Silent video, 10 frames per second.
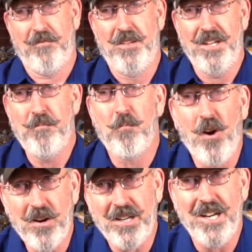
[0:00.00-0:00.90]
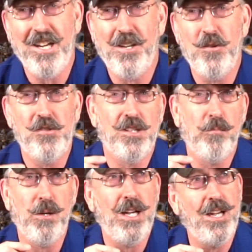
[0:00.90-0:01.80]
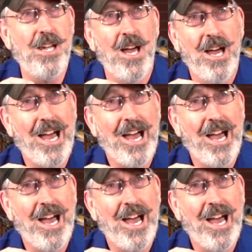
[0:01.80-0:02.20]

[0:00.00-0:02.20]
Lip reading: The marketing used to be,